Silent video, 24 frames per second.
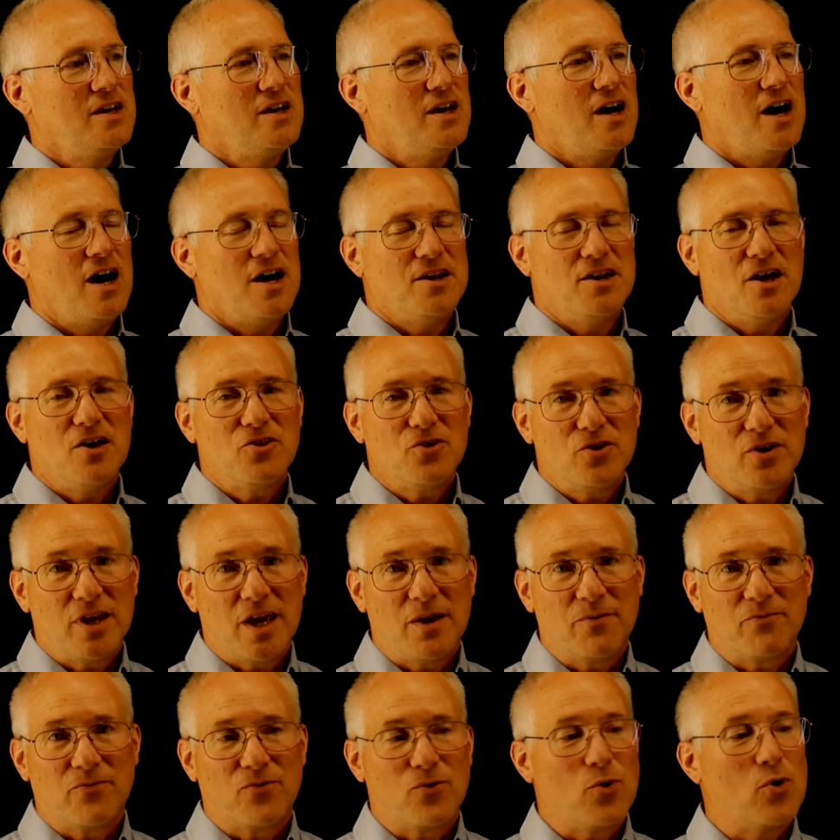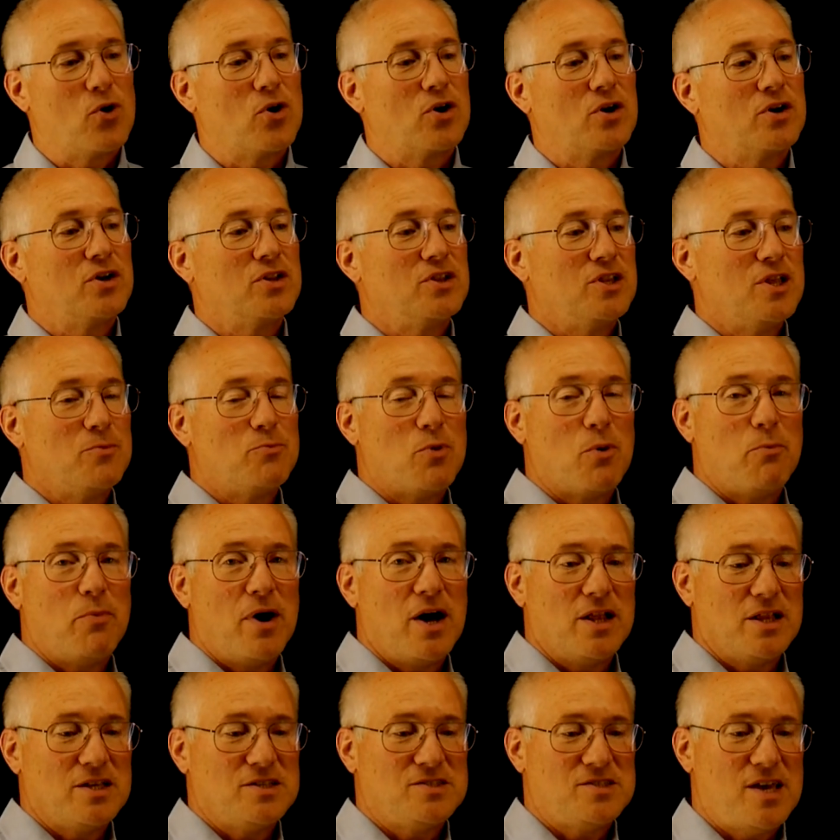Another name for
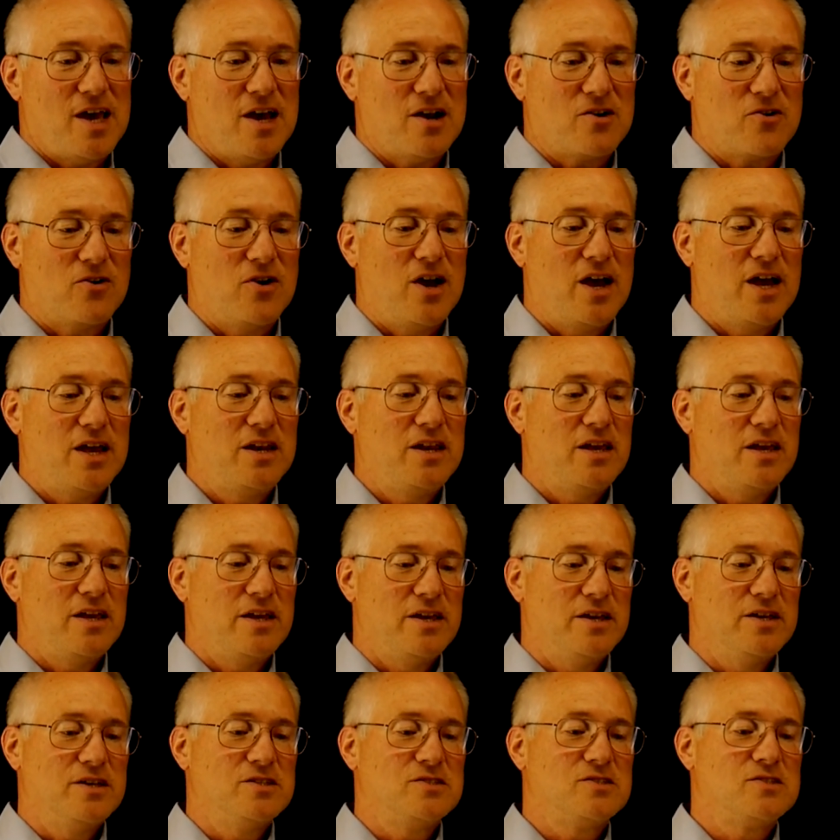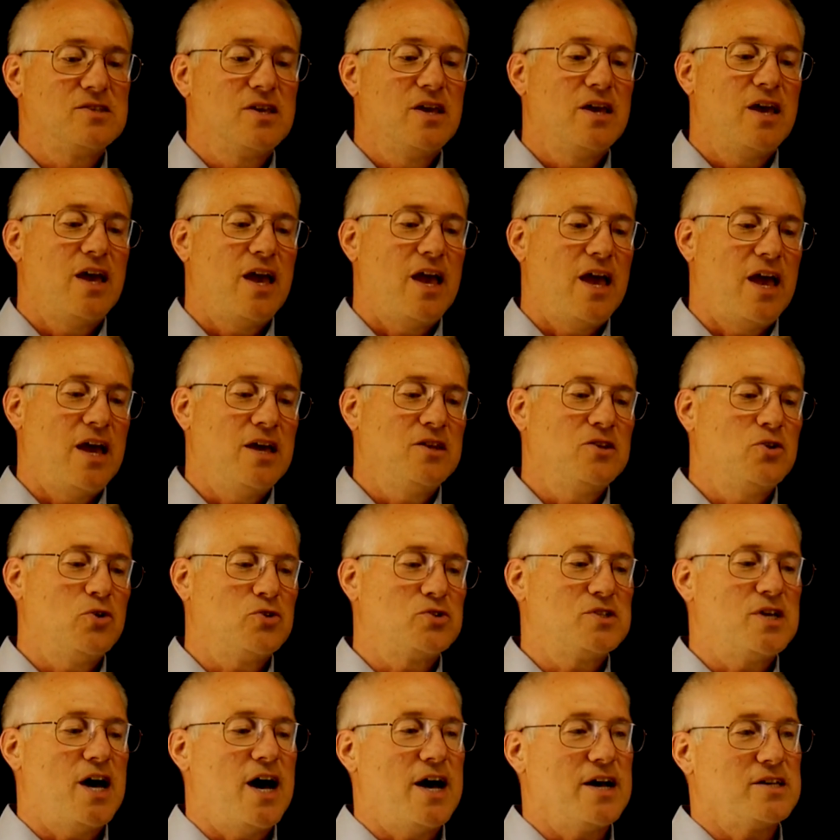lipopolysaccharide is
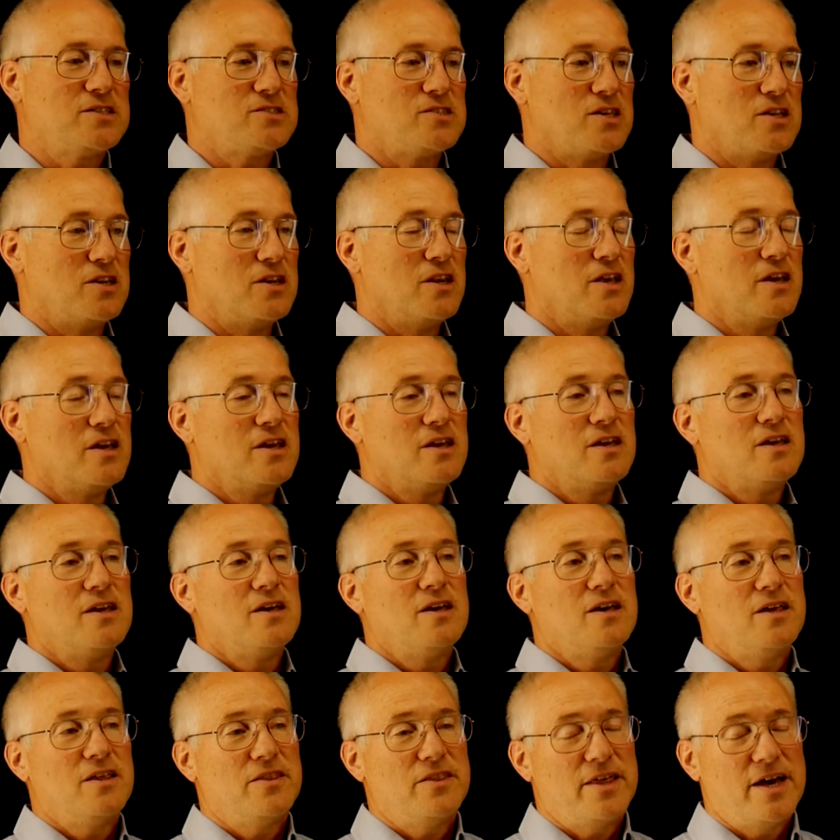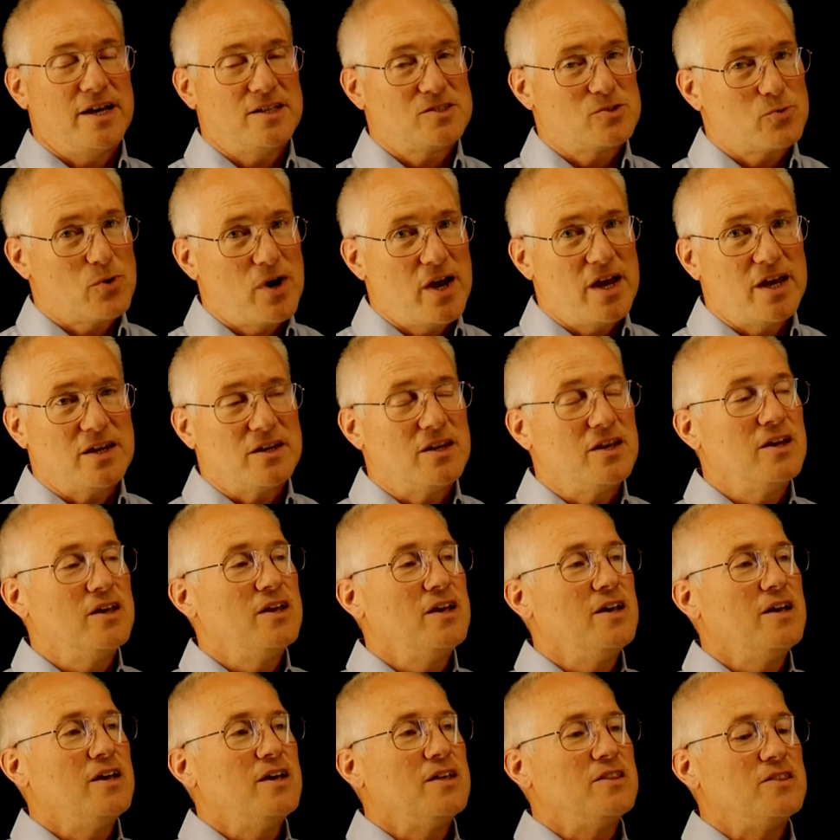endotoxin. That's right,
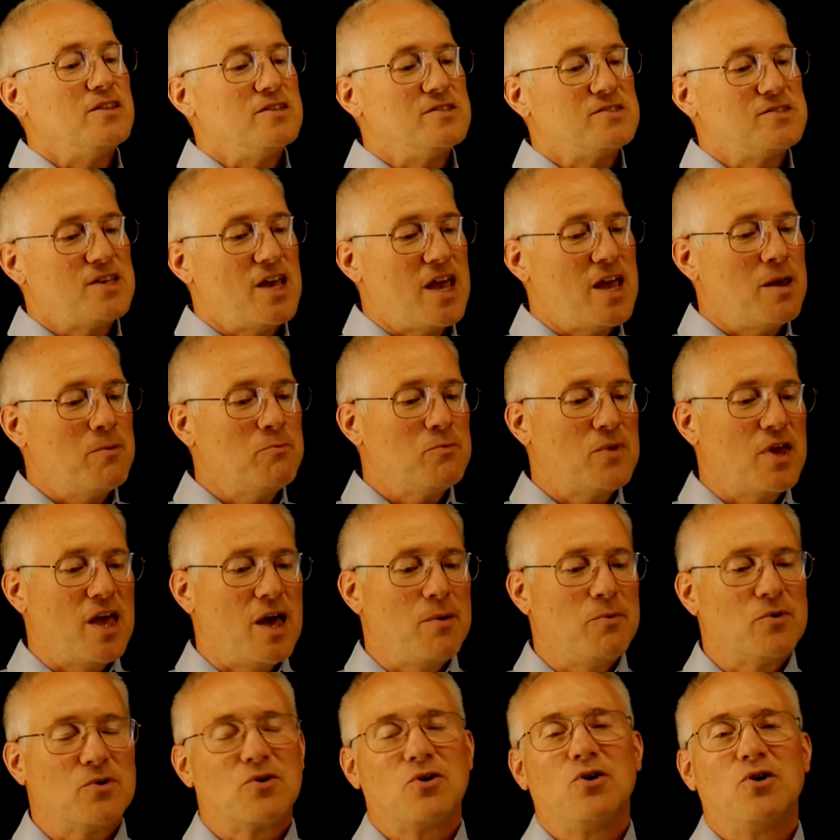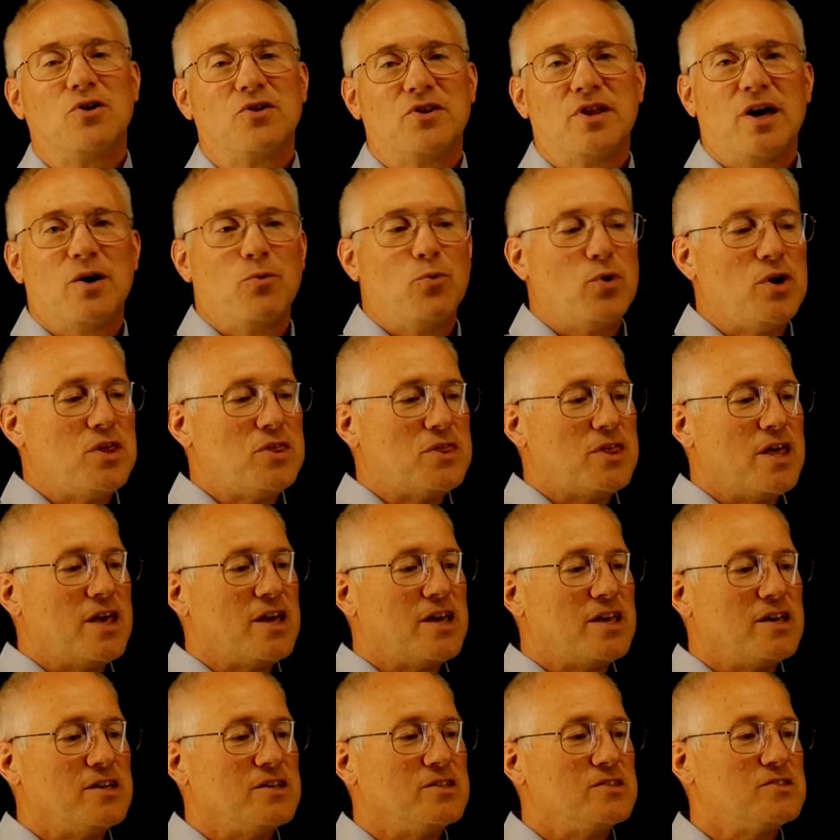the same chemical that we think
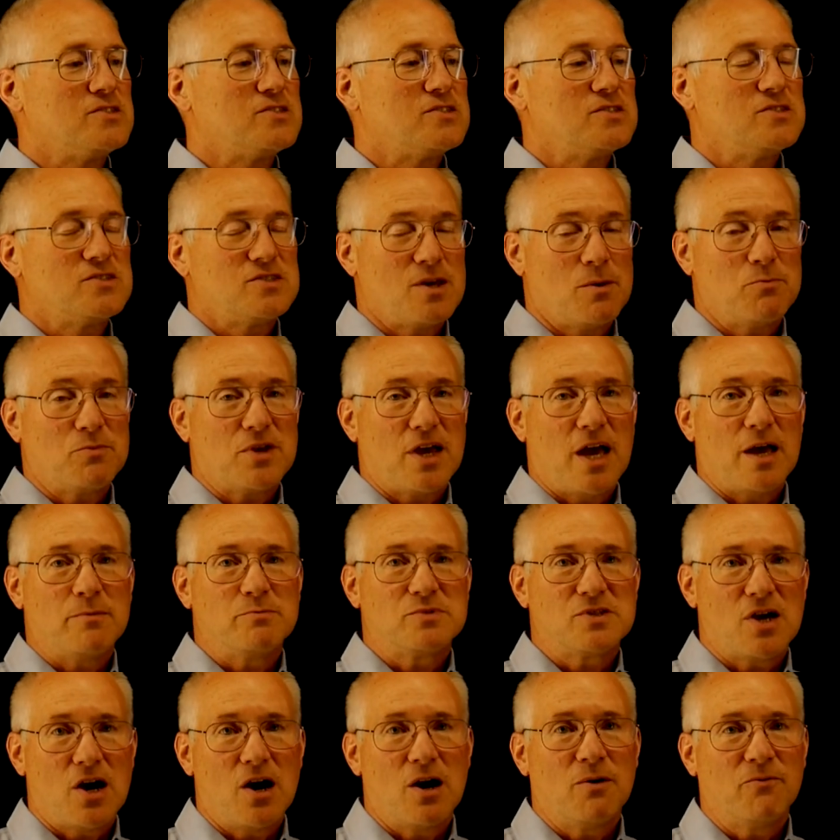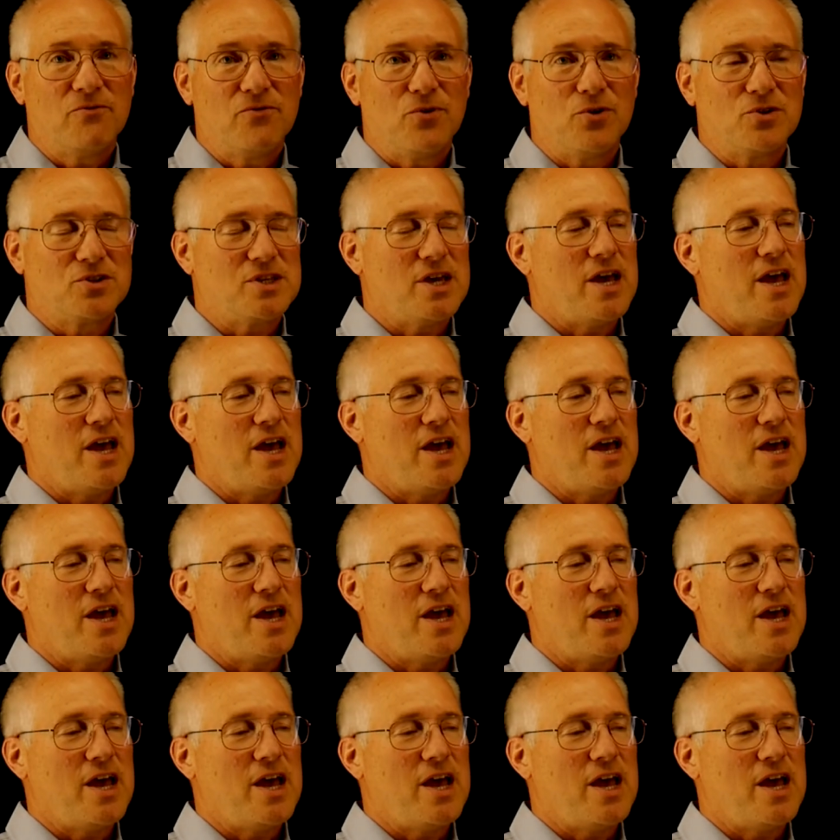is sometimes harmful to